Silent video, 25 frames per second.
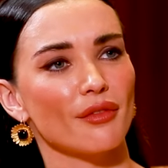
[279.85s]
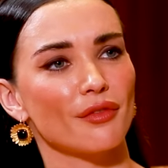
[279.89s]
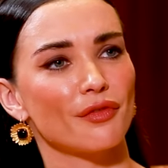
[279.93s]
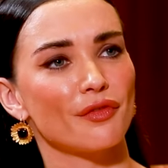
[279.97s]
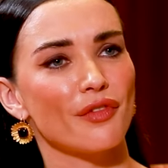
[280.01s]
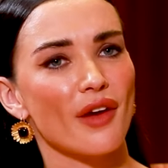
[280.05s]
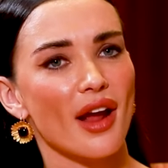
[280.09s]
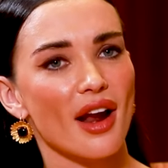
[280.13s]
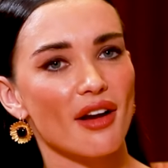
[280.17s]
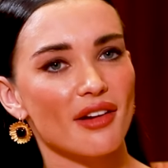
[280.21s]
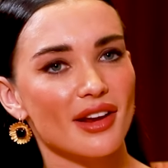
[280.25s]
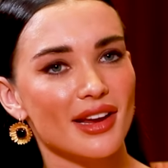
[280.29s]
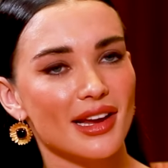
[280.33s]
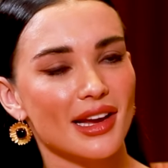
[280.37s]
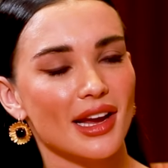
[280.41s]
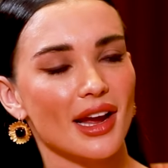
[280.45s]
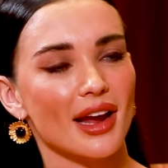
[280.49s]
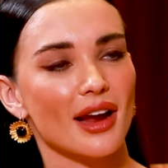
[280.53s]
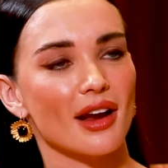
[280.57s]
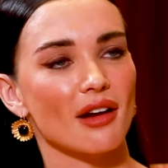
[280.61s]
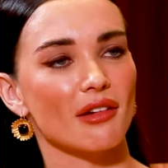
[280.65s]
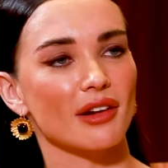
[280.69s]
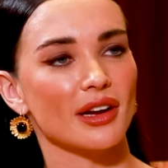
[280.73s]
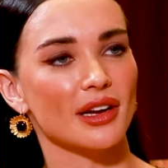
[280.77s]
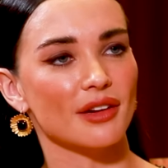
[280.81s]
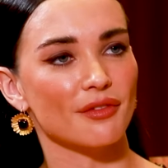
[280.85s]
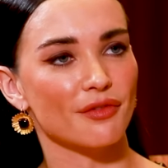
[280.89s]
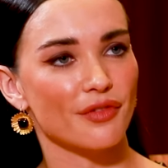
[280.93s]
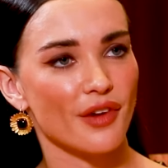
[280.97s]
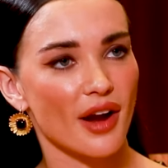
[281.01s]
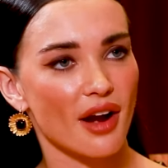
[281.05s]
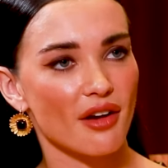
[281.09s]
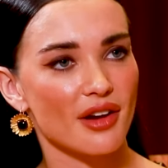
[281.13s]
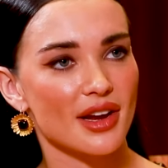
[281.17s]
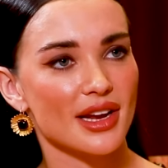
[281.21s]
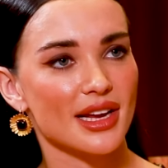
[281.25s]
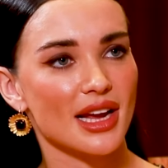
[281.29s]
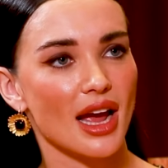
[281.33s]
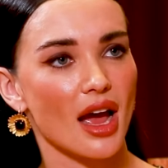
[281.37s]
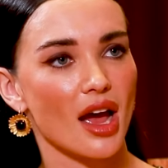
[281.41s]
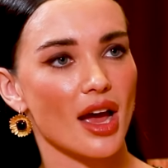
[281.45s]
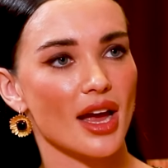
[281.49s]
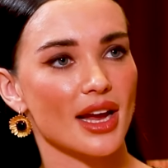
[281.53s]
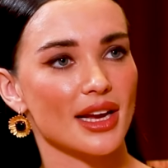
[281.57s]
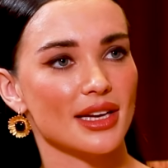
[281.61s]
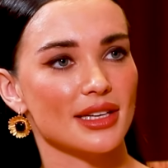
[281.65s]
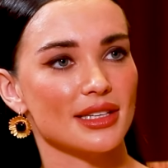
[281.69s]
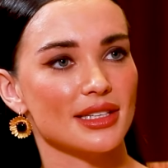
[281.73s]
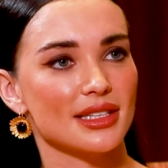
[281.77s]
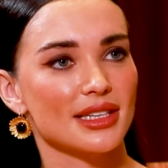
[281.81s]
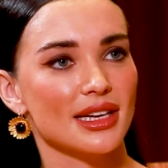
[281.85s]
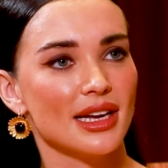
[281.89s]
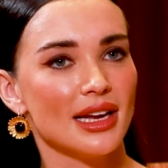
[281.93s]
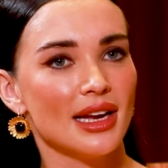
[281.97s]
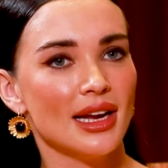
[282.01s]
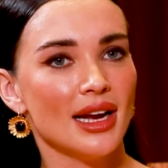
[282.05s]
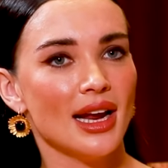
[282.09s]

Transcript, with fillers: very caring, very kind.